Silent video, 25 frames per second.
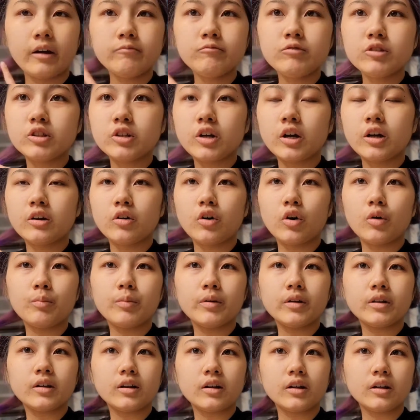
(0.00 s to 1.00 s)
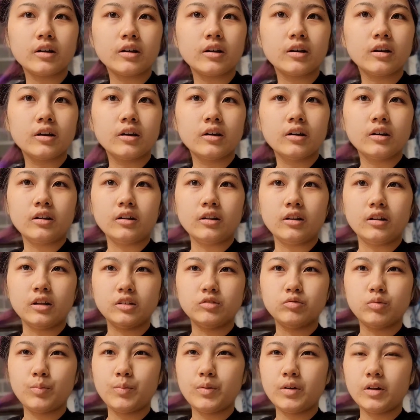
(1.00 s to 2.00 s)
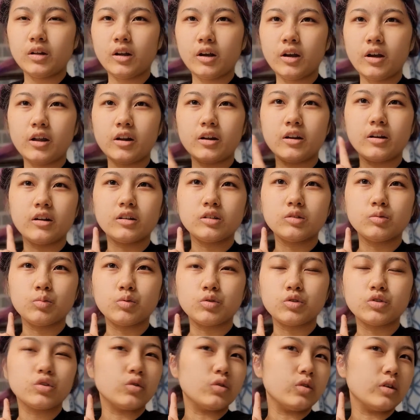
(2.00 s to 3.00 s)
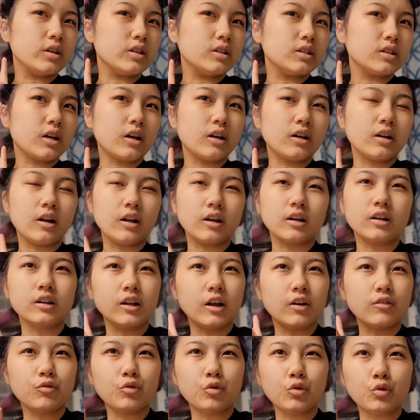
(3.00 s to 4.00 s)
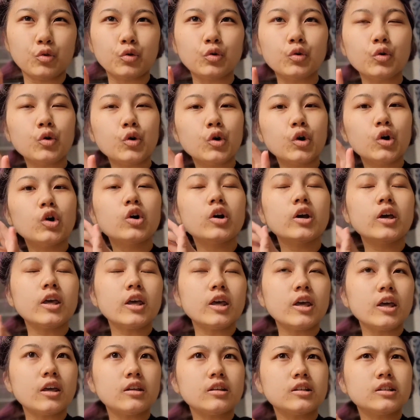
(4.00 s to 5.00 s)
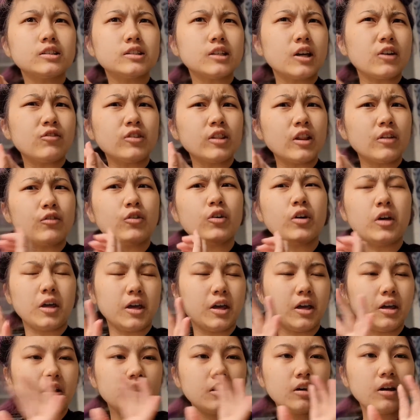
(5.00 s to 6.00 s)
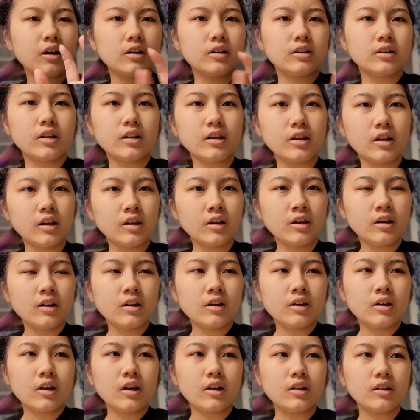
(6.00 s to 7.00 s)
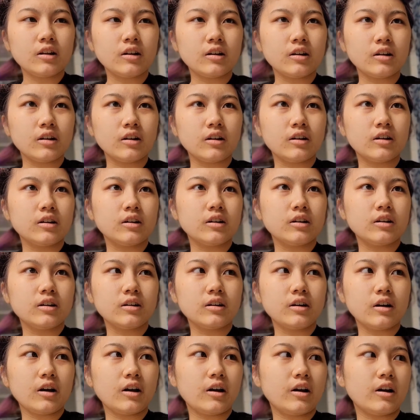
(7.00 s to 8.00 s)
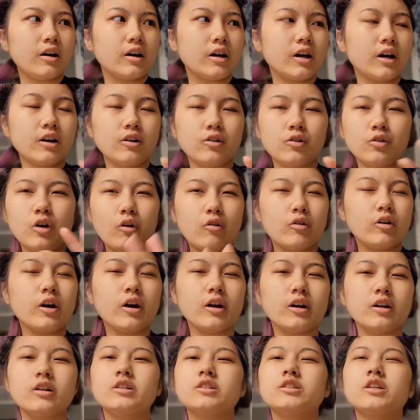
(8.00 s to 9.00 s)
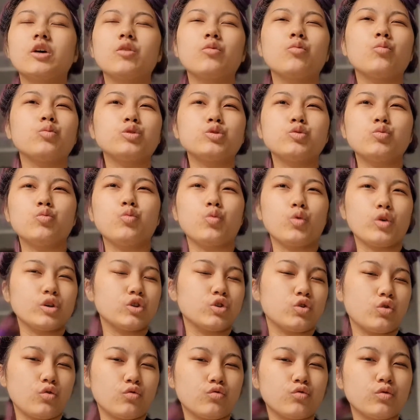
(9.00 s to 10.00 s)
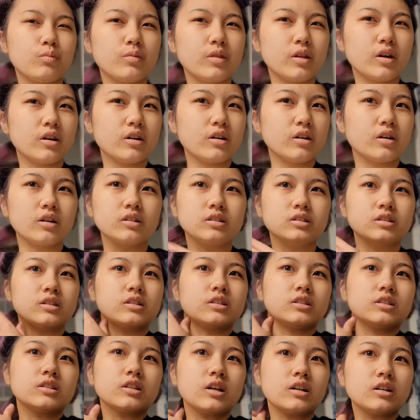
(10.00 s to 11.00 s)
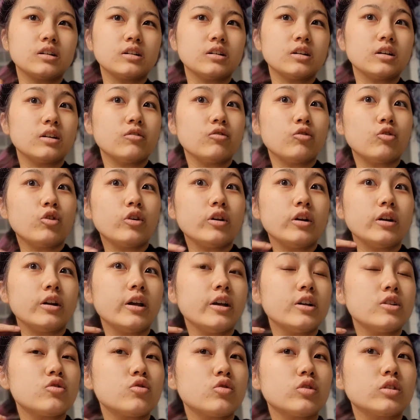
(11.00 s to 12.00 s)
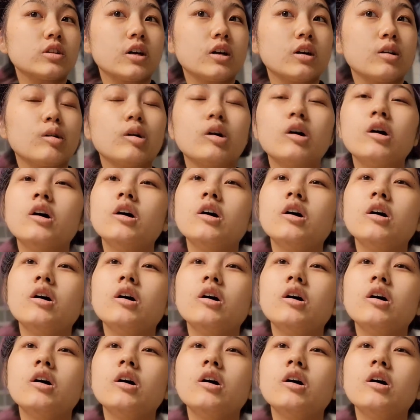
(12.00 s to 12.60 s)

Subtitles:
I'm just kind of hoping that like this would be light and this will show it's kind of like level 7, level 8 kind of thingy. And then like I would kind of decide where to go from there, because this is kind of a very dangerous kind of